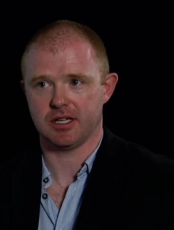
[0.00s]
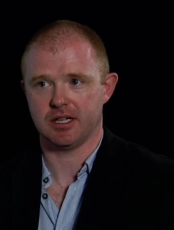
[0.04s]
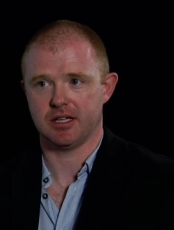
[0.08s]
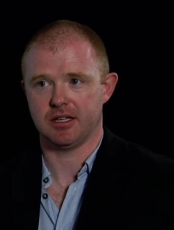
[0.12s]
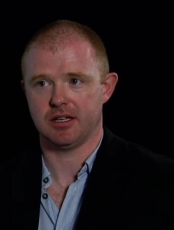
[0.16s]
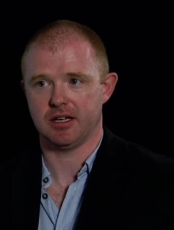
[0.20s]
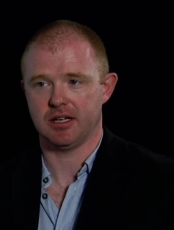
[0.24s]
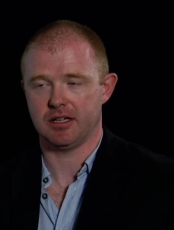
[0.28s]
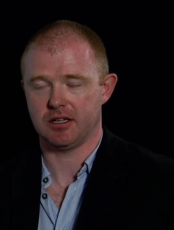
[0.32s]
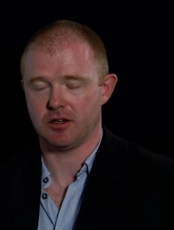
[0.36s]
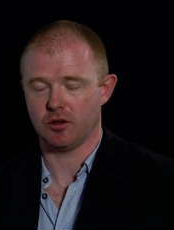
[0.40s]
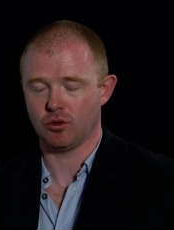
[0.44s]

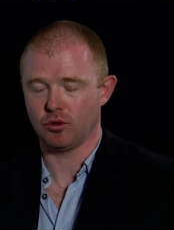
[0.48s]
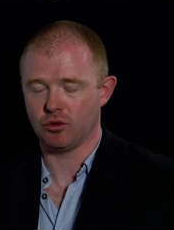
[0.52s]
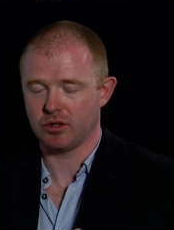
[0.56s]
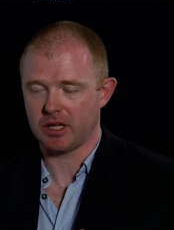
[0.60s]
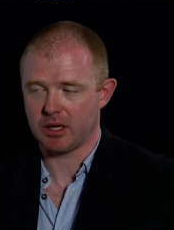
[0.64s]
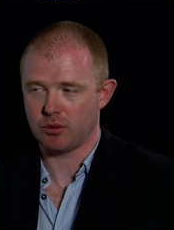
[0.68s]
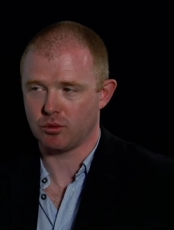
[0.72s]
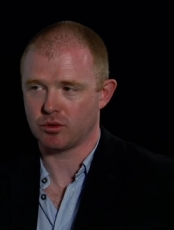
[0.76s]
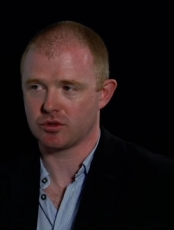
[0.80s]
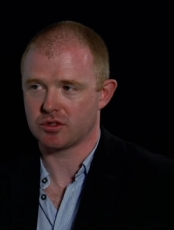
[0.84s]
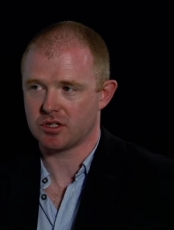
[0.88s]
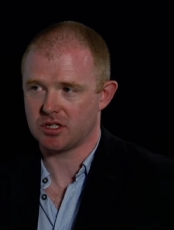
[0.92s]
uh, and all
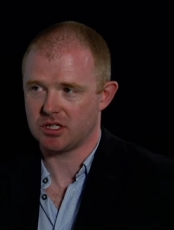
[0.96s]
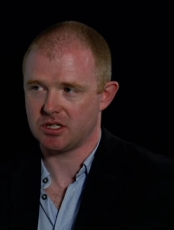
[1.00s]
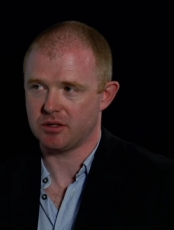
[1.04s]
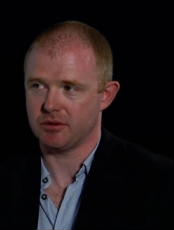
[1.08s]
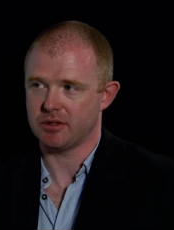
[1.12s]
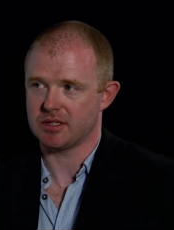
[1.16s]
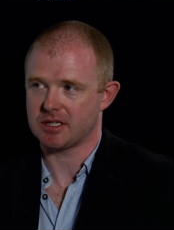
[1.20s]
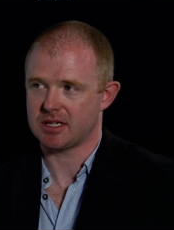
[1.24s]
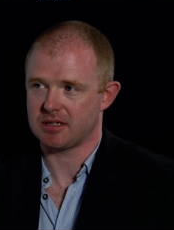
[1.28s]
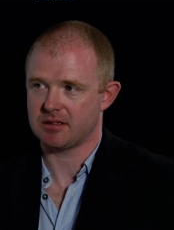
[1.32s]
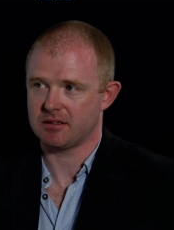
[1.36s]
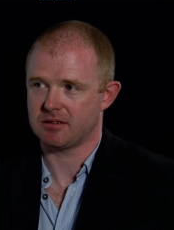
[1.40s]
they want to do
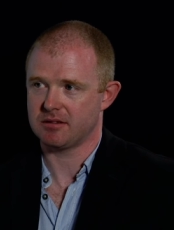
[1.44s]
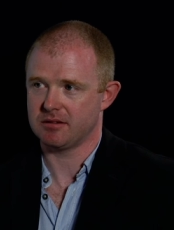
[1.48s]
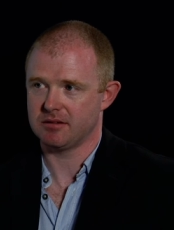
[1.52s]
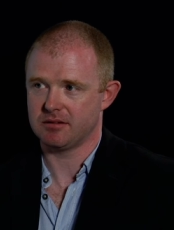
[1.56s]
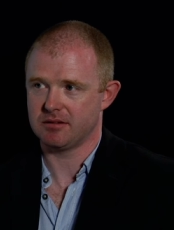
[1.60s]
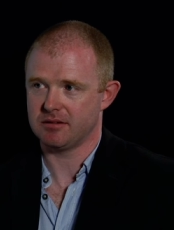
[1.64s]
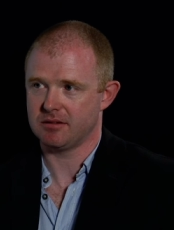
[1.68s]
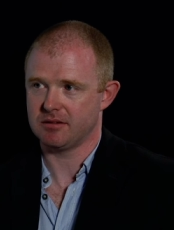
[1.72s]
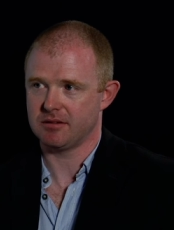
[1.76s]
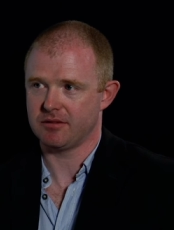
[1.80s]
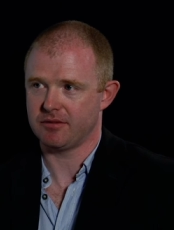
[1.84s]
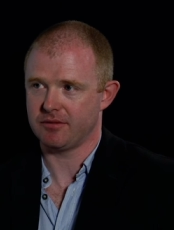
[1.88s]
is
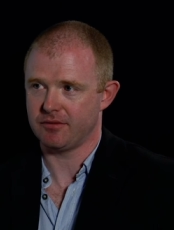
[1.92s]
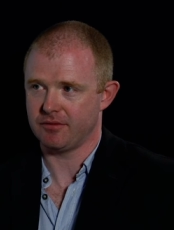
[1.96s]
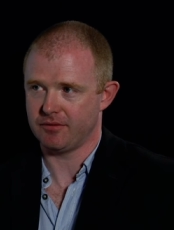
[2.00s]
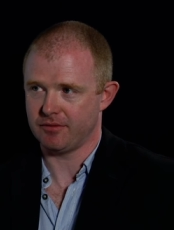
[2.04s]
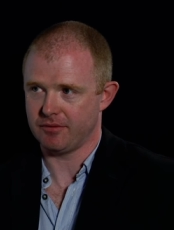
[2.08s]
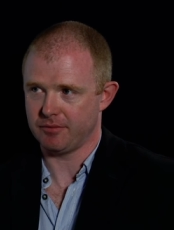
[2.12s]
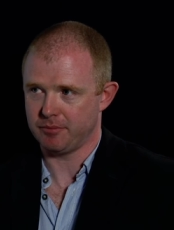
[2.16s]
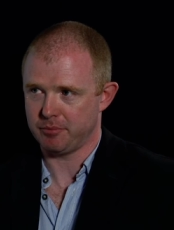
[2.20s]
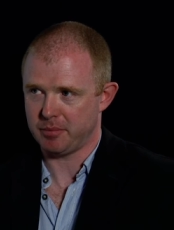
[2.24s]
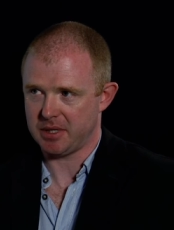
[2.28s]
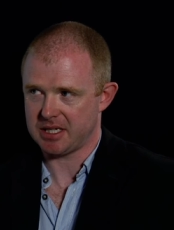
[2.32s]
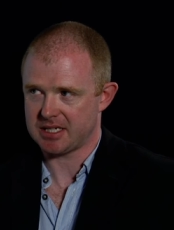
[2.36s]

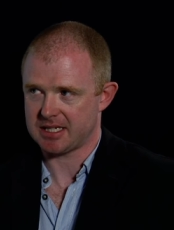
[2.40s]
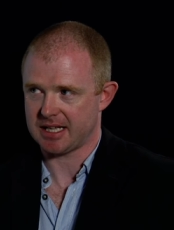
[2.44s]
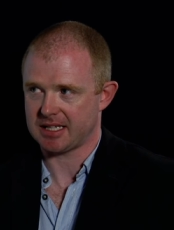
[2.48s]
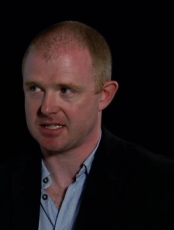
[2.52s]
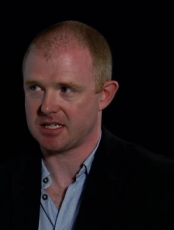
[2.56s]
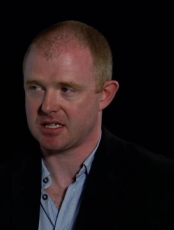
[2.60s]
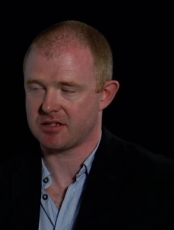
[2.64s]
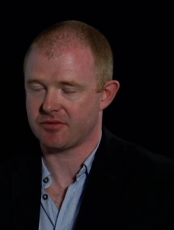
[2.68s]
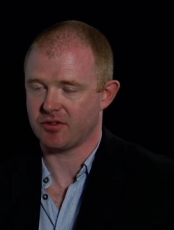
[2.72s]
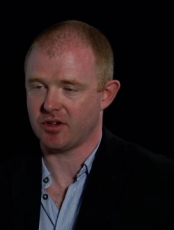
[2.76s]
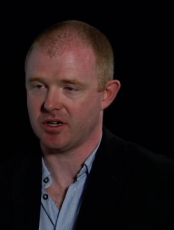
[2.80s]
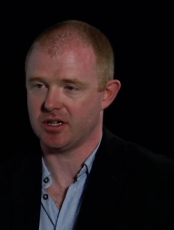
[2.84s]
be
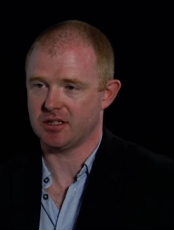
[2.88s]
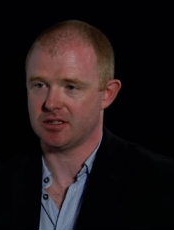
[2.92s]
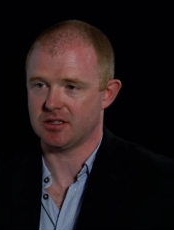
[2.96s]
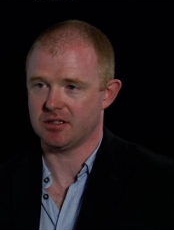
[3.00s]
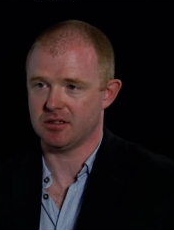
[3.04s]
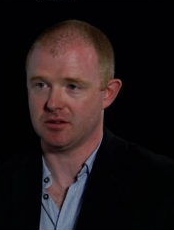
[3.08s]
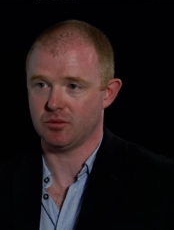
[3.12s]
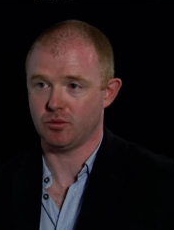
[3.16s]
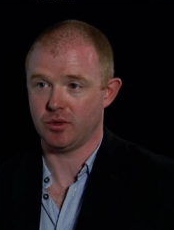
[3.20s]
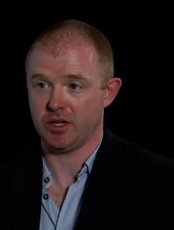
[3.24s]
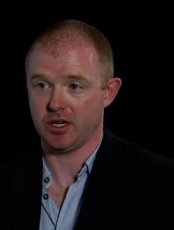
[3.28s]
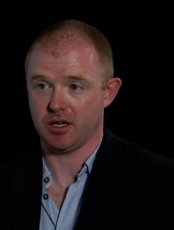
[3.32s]
satisfied
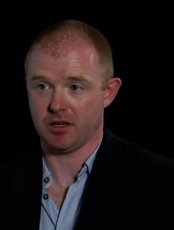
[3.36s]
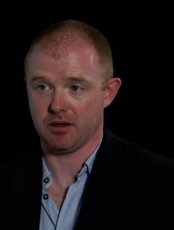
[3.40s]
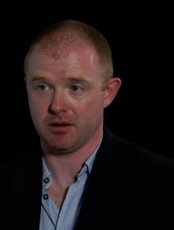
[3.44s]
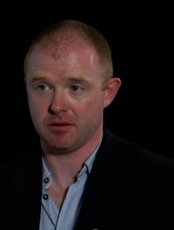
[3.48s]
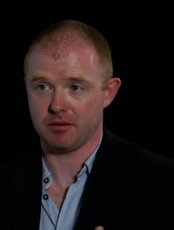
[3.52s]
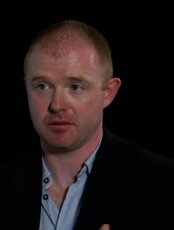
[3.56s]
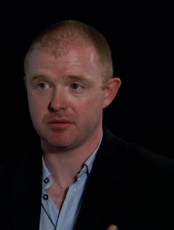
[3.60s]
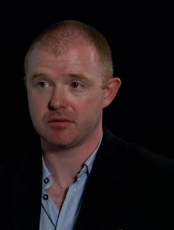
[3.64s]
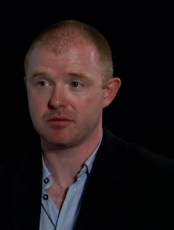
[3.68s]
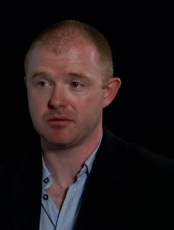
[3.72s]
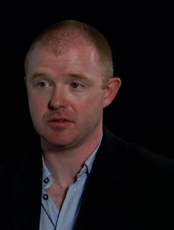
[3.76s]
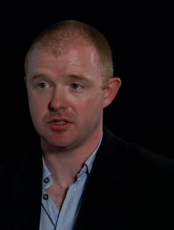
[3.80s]
that we are
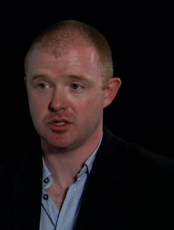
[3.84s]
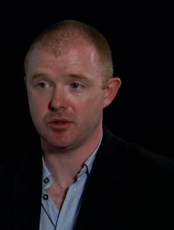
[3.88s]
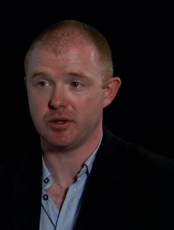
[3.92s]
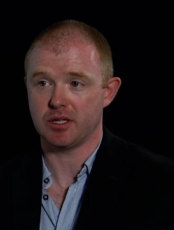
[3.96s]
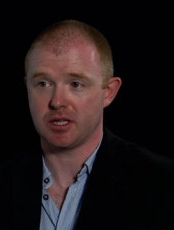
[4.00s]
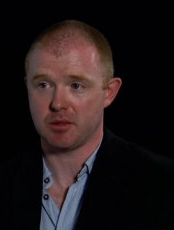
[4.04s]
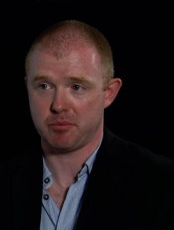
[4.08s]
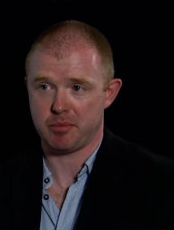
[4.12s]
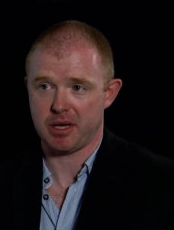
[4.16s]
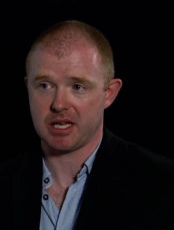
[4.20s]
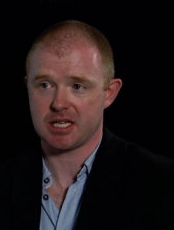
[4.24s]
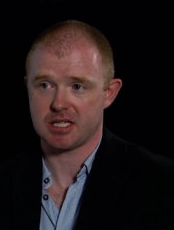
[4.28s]
doing
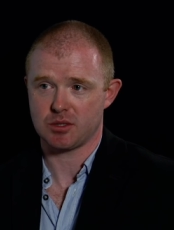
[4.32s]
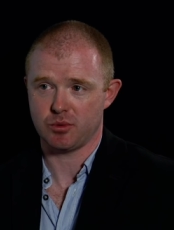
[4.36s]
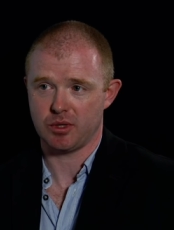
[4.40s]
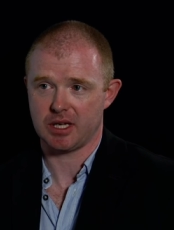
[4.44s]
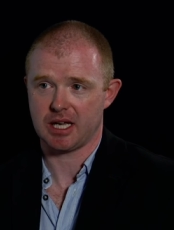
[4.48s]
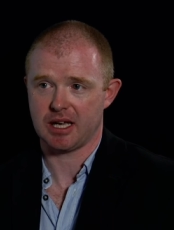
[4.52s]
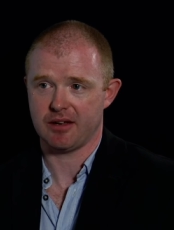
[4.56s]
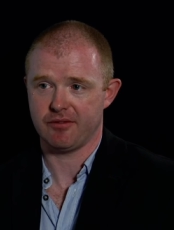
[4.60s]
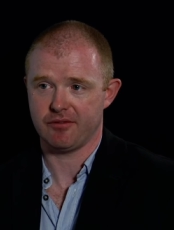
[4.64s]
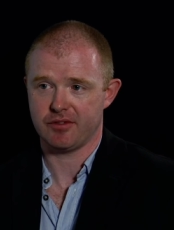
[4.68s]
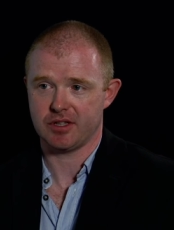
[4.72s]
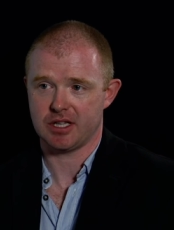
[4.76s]
the best we
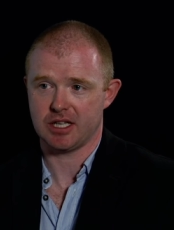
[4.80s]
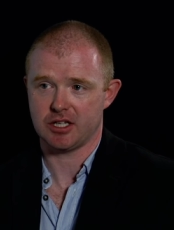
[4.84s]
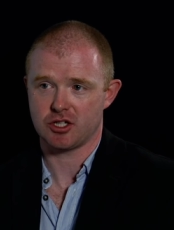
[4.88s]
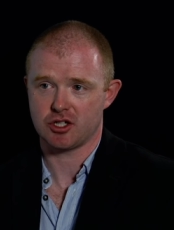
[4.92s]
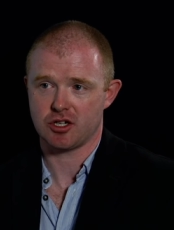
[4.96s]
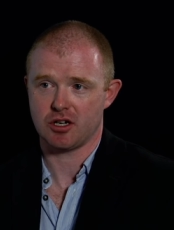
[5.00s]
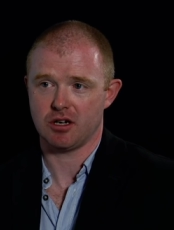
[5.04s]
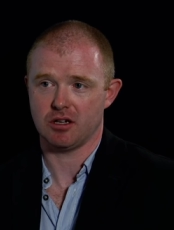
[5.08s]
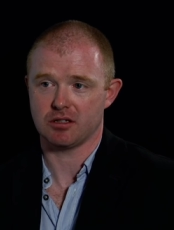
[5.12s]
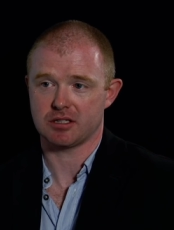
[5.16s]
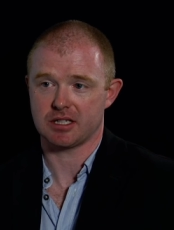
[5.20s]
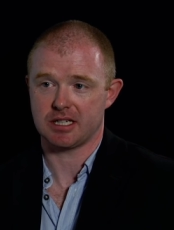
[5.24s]
can for their
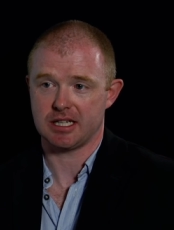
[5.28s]
child.